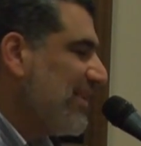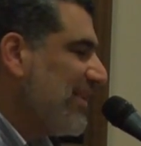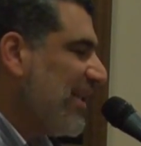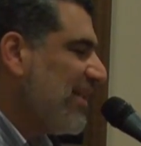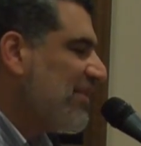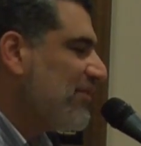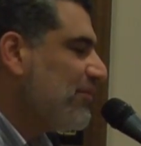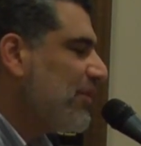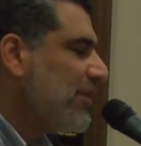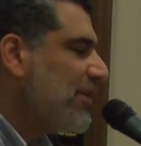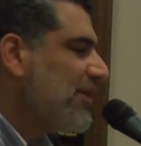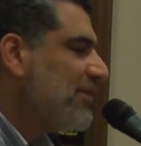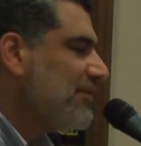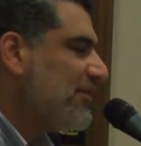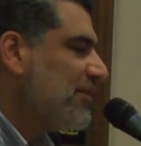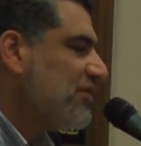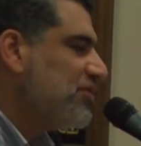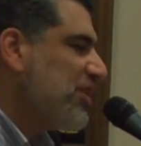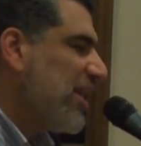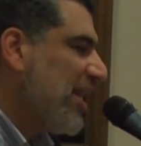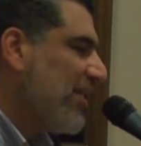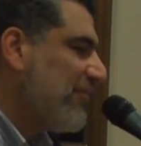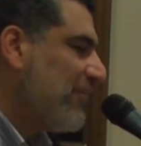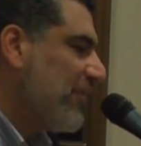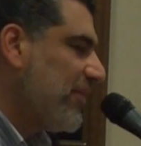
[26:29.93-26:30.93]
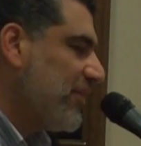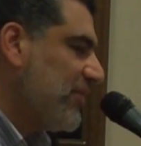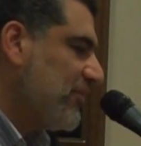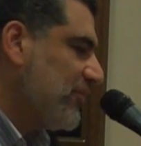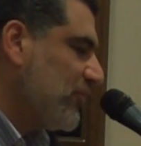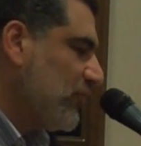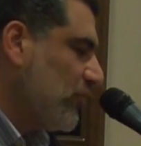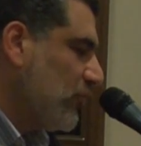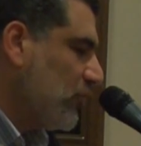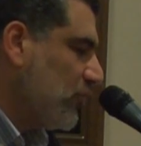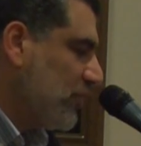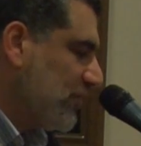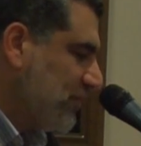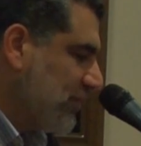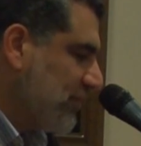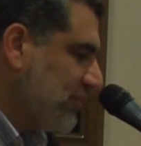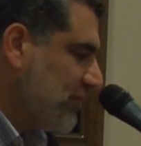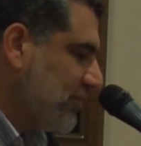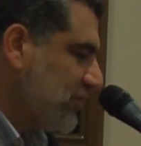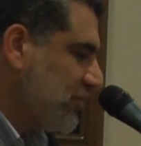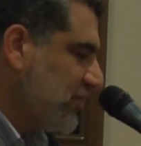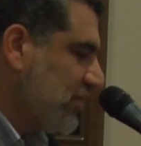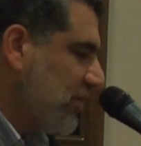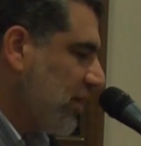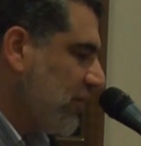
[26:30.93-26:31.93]
as well as the Ja'fari school, which is
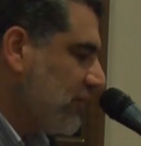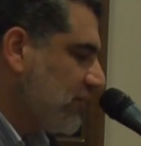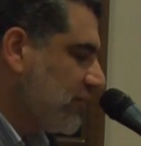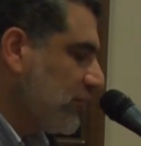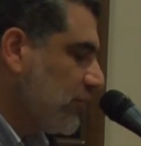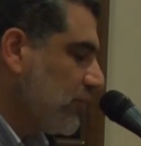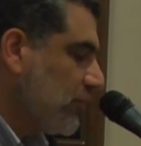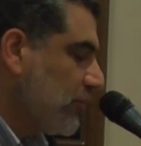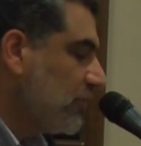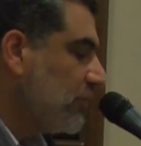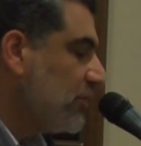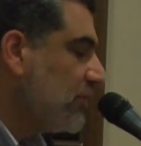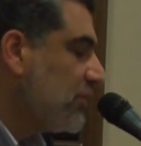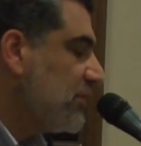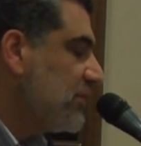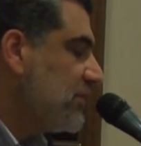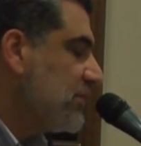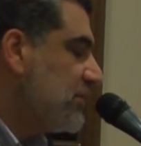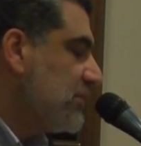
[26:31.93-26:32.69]
the Shia school,